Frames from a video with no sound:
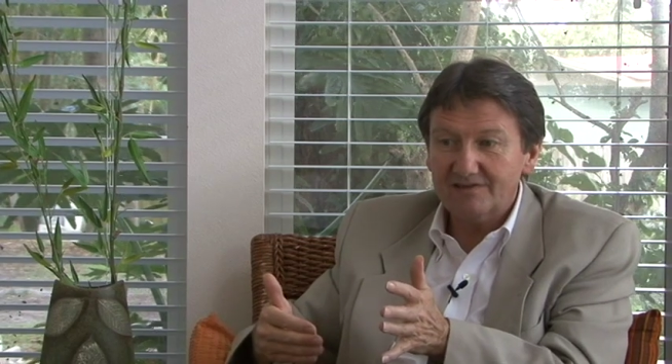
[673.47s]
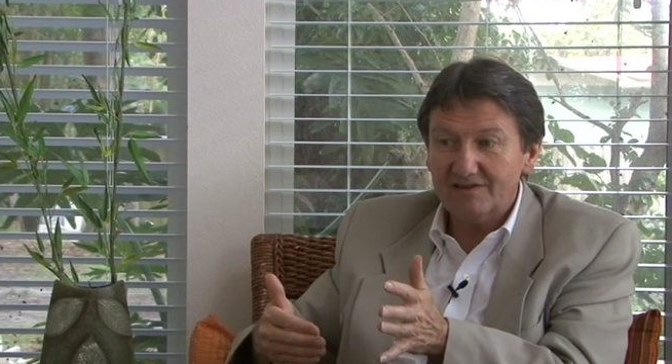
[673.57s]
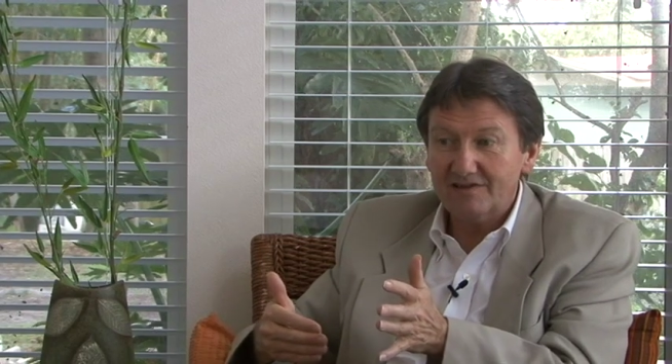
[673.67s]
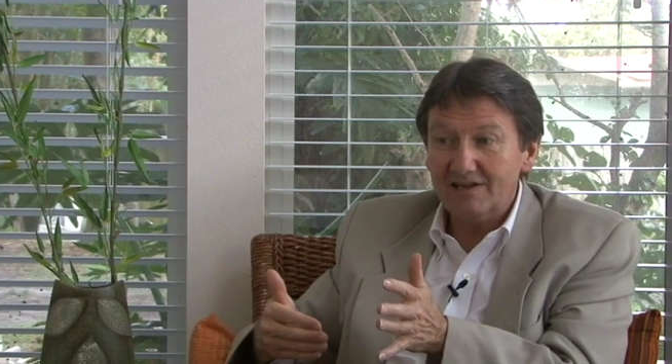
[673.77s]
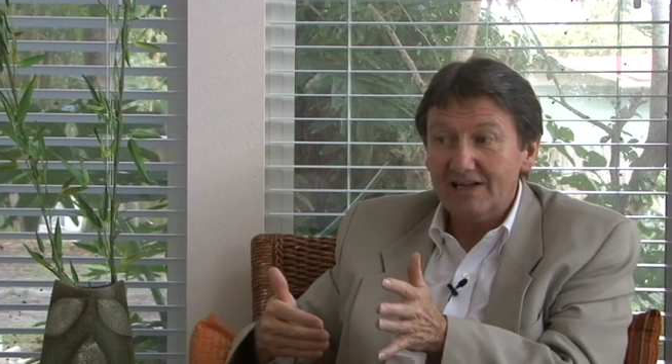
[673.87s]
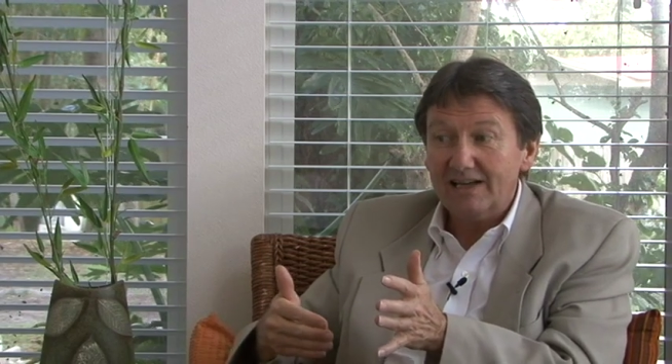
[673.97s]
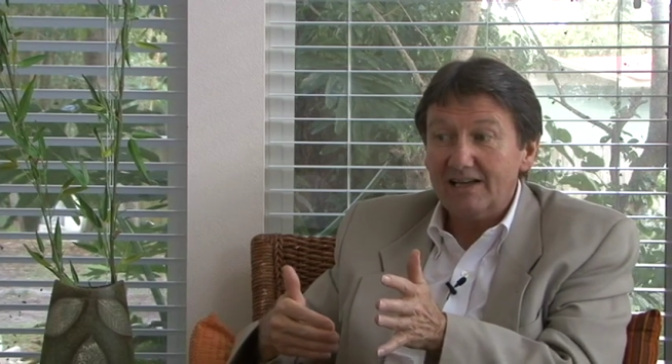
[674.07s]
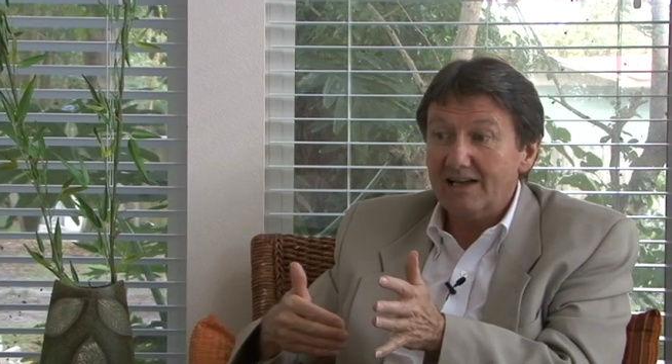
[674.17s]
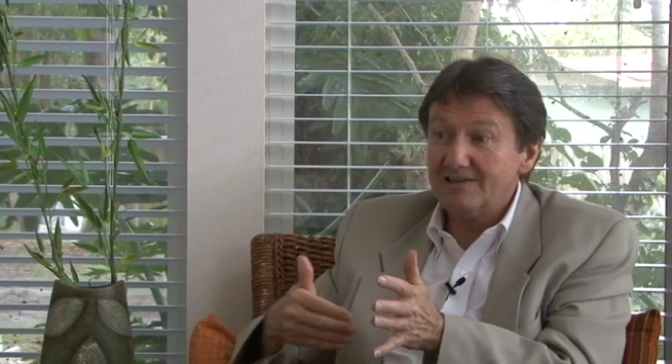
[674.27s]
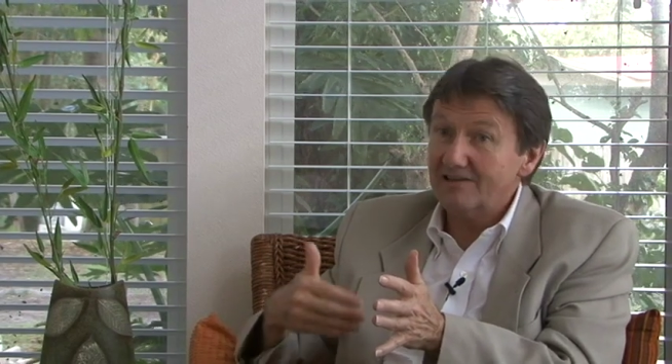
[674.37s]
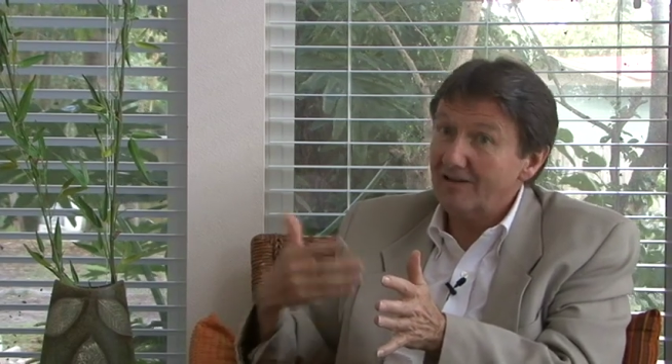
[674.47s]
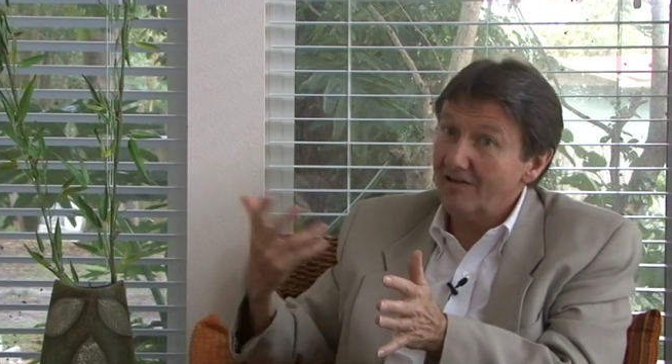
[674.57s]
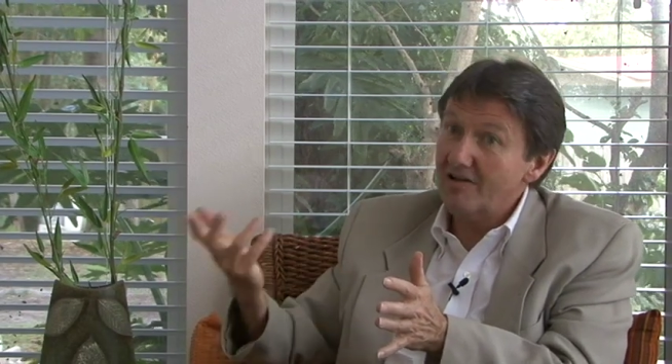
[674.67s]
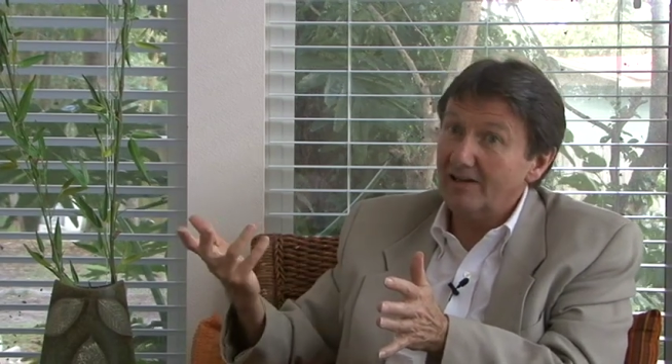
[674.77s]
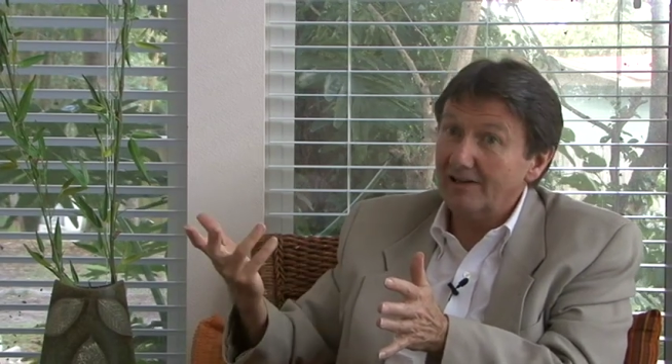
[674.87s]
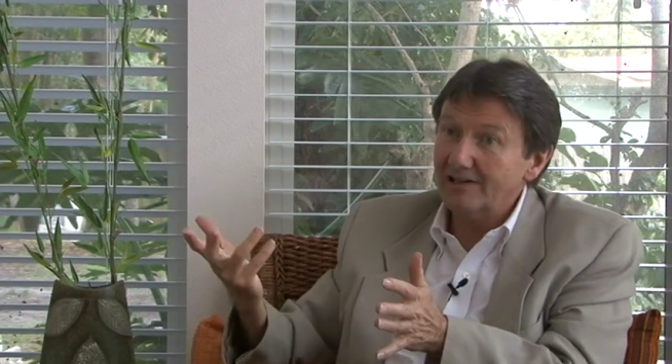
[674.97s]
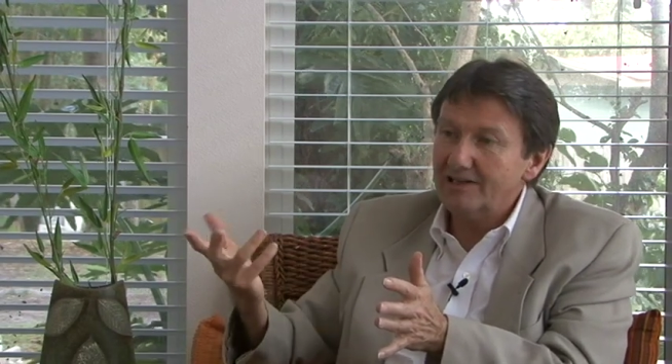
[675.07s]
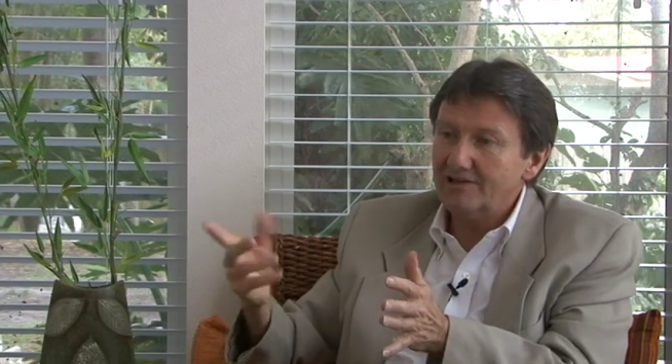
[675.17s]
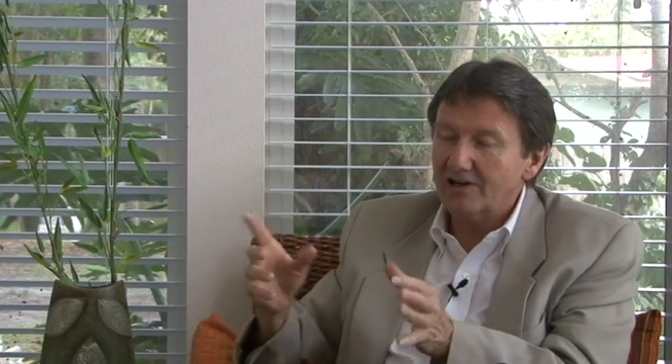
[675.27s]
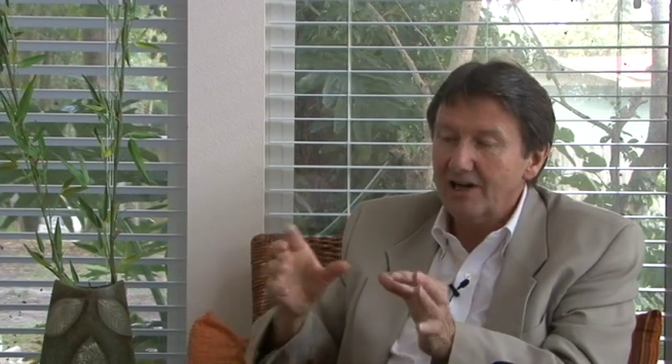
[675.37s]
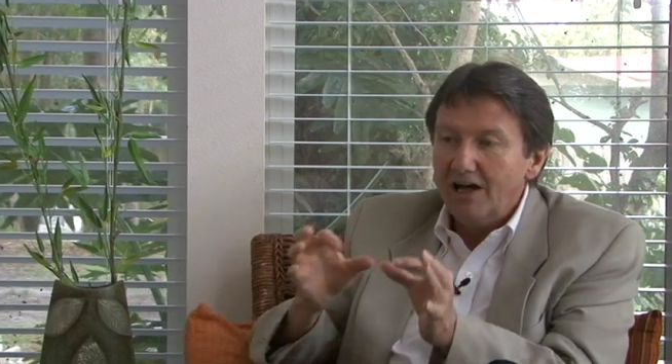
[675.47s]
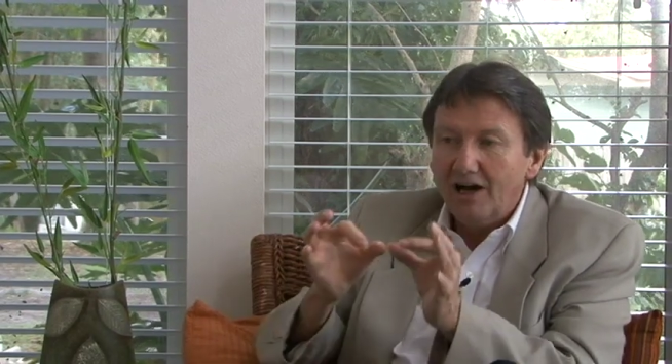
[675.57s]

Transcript: And as an enlightened leader,